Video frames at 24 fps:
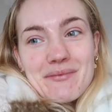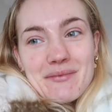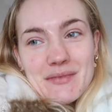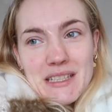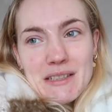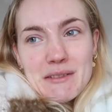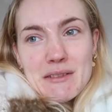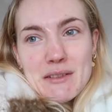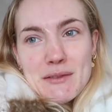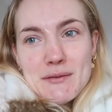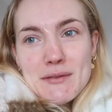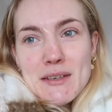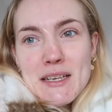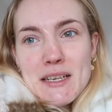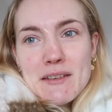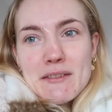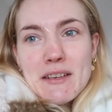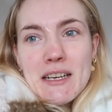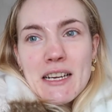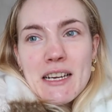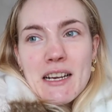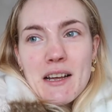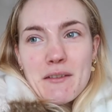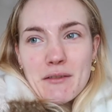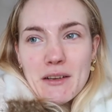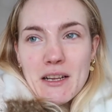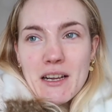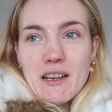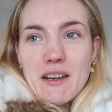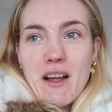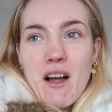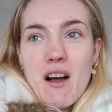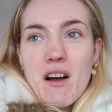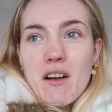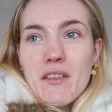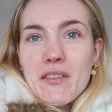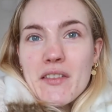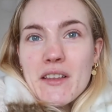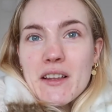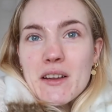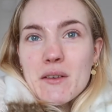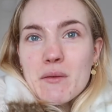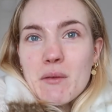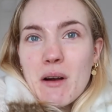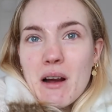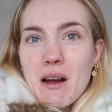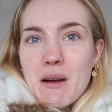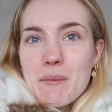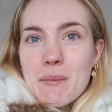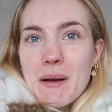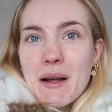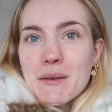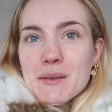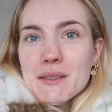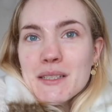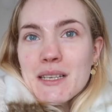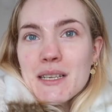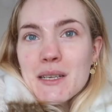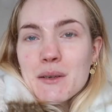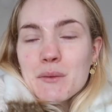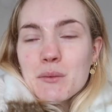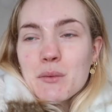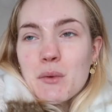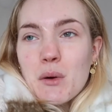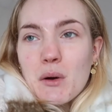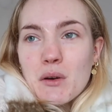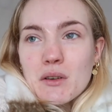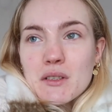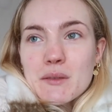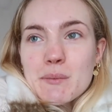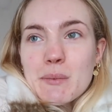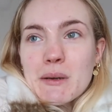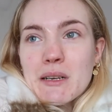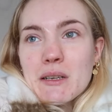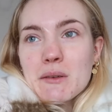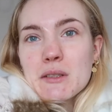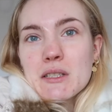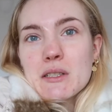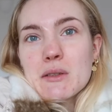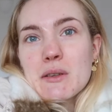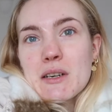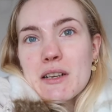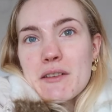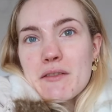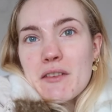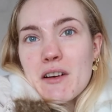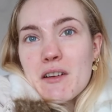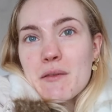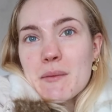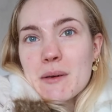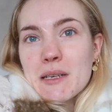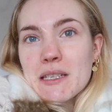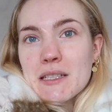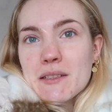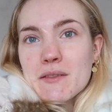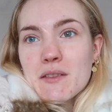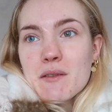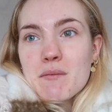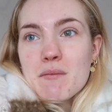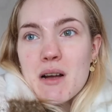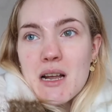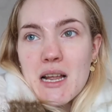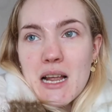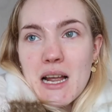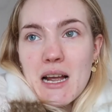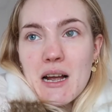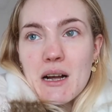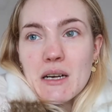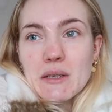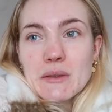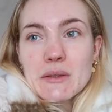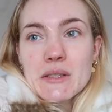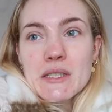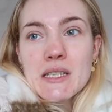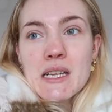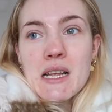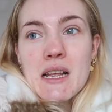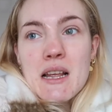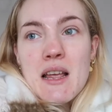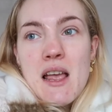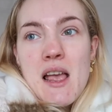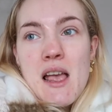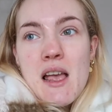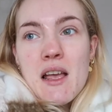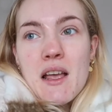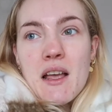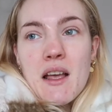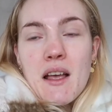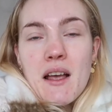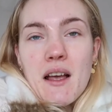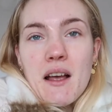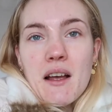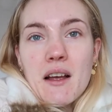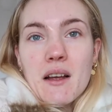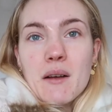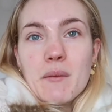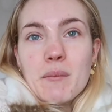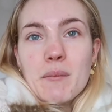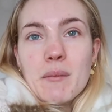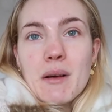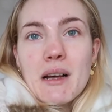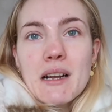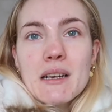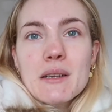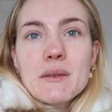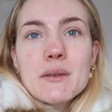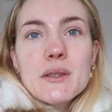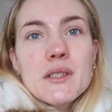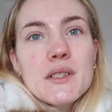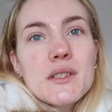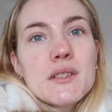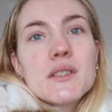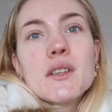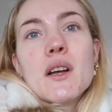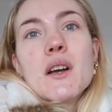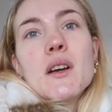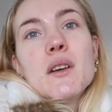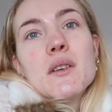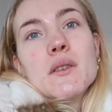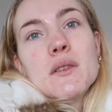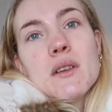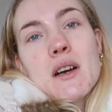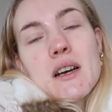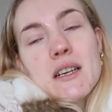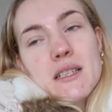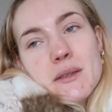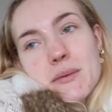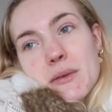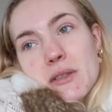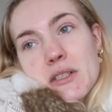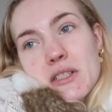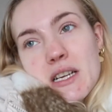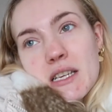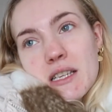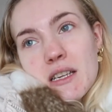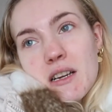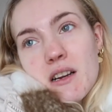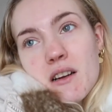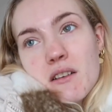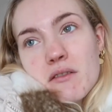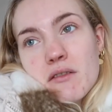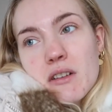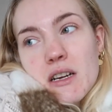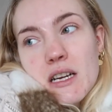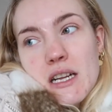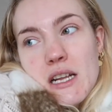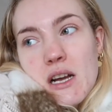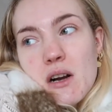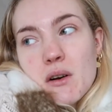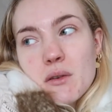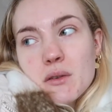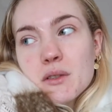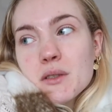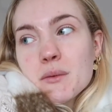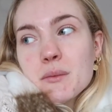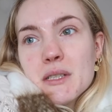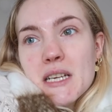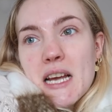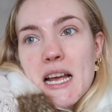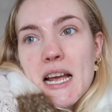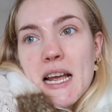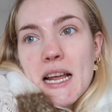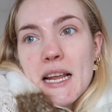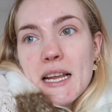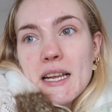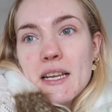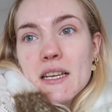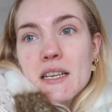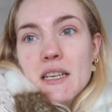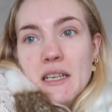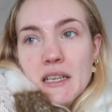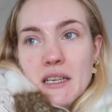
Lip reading: It was really, really lovely. I can't think whereabouts it was, but it was 25 minutes from my house. And it was so nice. We just had like a really wholesome day.